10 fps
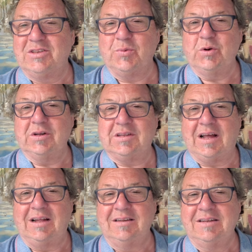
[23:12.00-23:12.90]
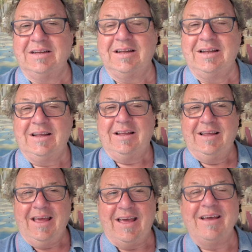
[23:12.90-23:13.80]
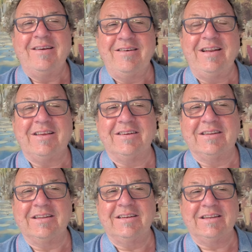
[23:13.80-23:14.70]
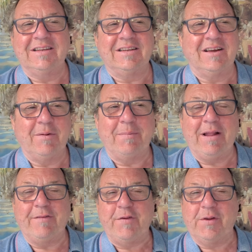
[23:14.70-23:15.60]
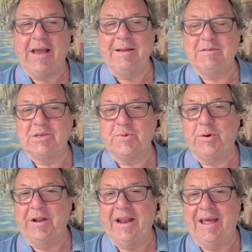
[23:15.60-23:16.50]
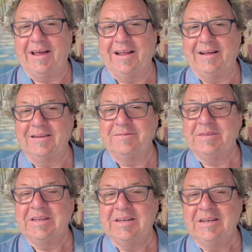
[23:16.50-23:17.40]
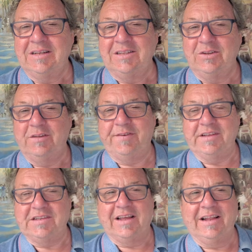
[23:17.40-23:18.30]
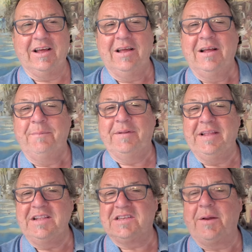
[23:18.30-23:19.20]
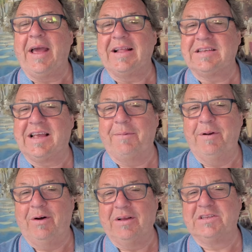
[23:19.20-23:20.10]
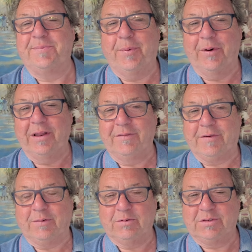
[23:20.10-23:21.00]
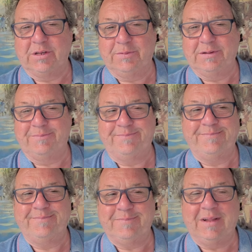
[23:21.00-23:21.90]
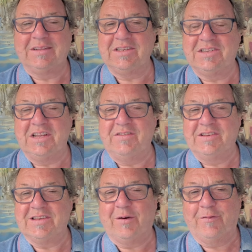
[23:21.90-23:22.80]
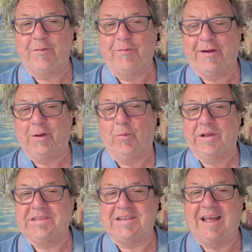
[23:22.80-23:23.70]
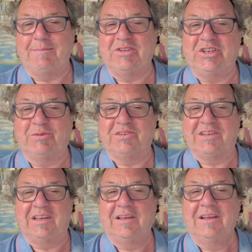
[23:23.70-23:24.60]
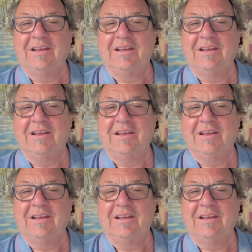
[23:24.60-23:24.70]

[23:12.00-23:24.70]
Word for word: of work done yeah, really good indeed. I mean, played a few games as well in and out, you know, doing the things in it, you know. But didn't say it had to come along and spoil it, of course. I mean, I just see the result from fucking West Ham Chelsea.